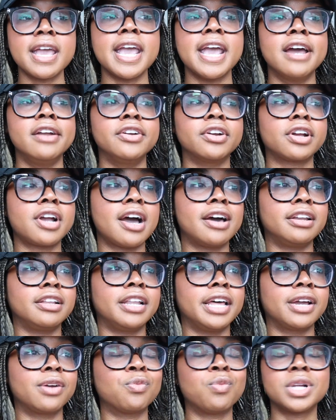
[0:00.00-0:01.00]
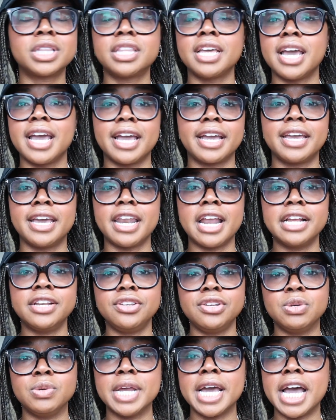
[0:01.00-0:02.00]
and you're kind of like, what the heck can I
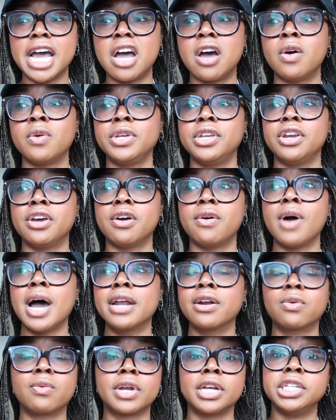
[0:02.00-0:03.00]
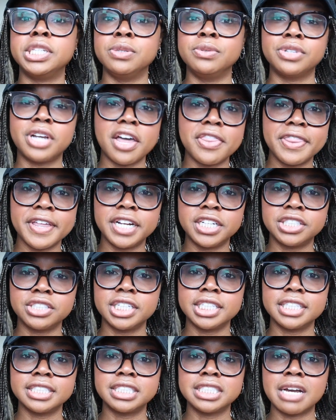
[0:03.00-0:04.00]
do now? You know, I don't want to do nothing
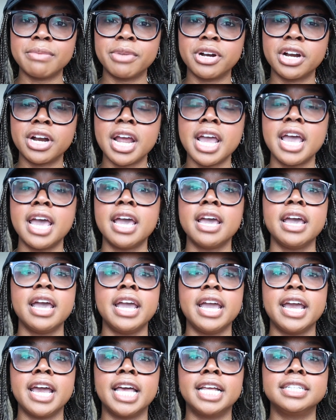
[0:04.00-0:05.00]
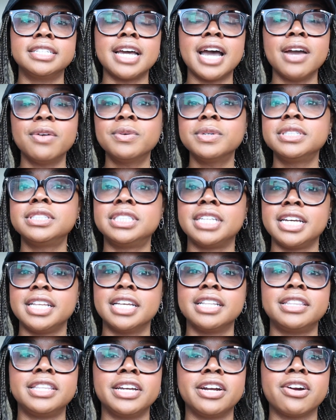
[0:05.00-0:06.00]
during the summer. And I would say
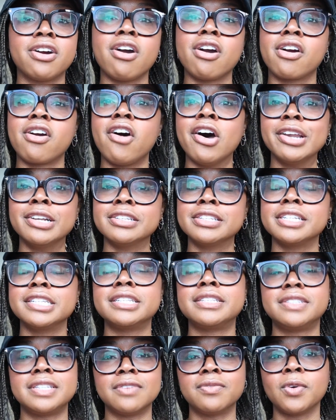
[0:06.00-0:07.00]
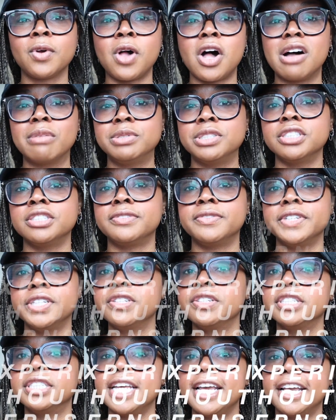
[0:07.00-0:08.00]
that there are honestly several options for
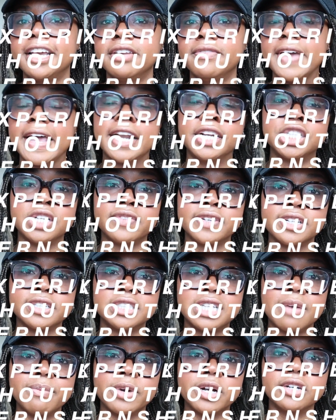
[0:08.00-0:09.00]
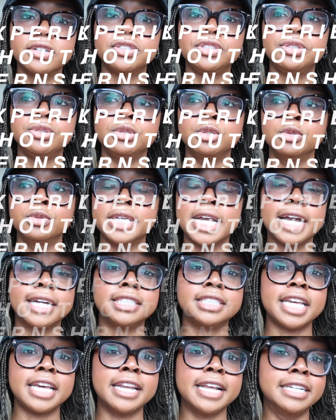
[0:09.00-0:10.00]
you to take advantage of your summer to
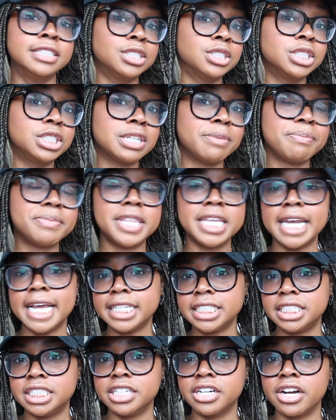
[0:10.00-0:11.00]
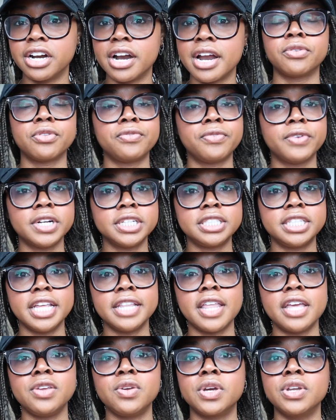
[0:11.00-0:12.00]
get an internship the next year. So the first
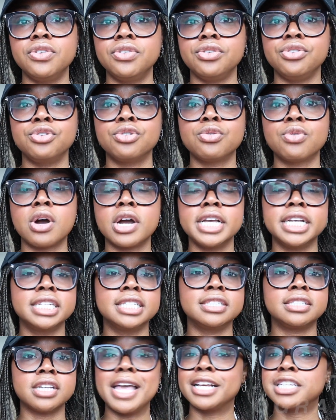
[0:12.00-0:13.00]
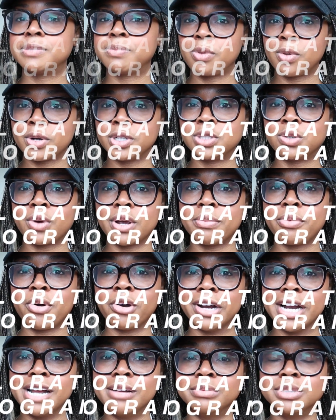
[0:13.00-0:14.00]
thing that you can do is exploratory
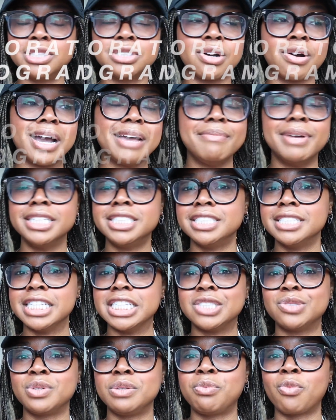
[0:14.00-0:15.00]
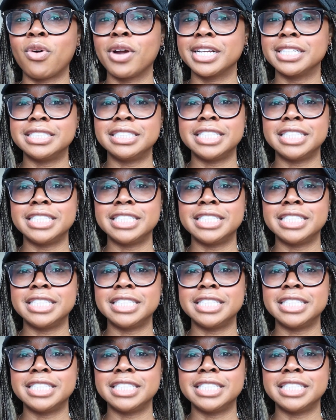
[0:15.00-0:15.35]
programs. So I mentioned this with Morgan